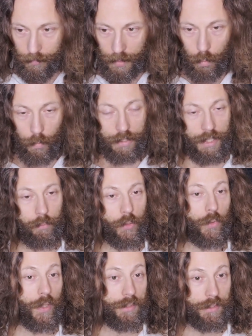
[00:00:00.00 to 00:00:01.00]
when they were
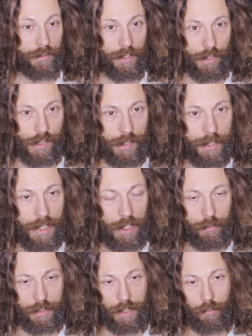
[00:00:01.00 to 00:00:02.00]
creating their style,
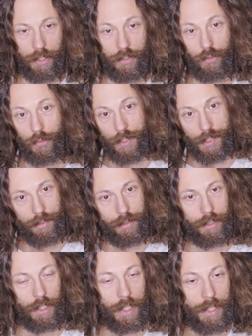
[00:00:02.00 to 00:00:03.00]
when they were interested
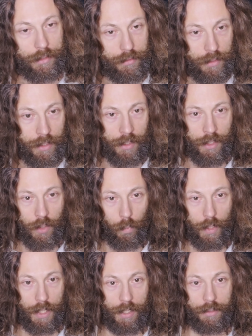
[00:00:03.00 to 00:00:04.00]
in light.
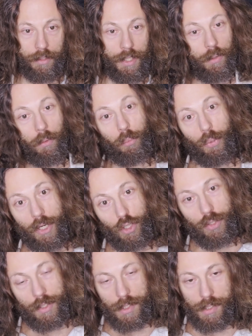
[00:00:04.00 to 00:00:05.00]
When
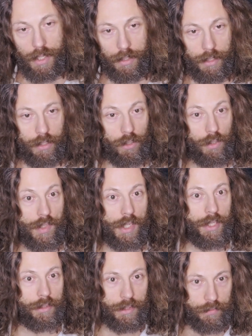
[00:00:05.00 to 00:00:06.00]
Neo-Impressionists then got all
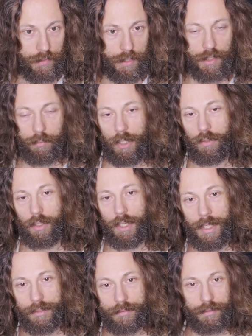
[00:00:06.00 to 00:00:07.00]
scientific about
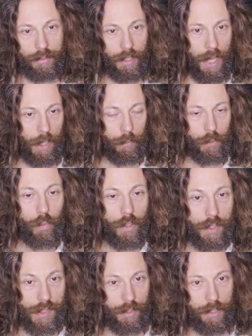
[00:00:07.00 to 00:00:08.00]
light and how it
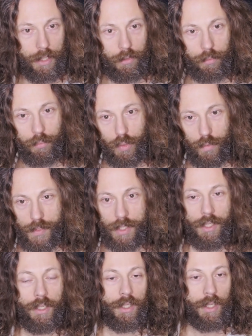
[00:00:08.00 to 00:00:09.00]
works and how it moves,
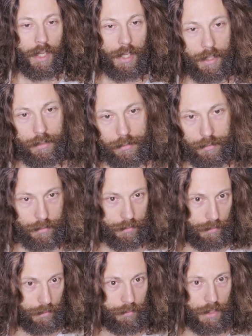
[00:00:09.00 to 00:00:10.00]
and
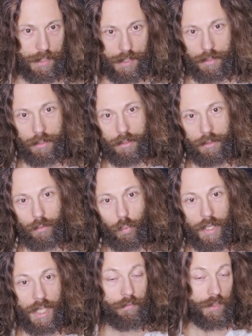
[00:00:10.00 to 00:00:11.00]
is it a
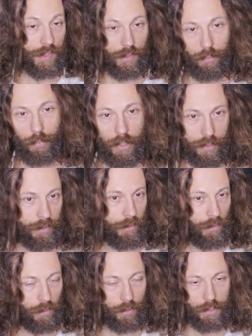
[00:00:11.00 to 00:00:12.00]
wave, is it a
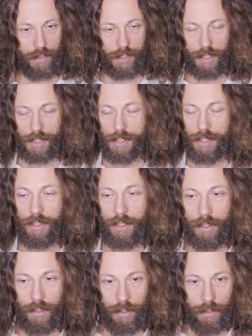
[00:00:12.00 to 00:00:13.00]
particle, all those things.
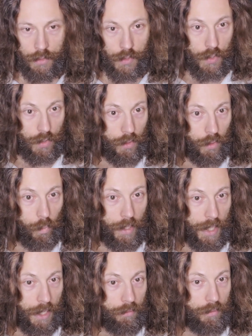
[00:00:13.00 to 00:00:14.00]
So we
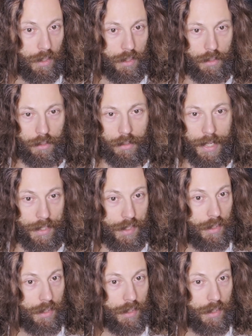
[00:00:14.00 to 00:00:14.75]
have a next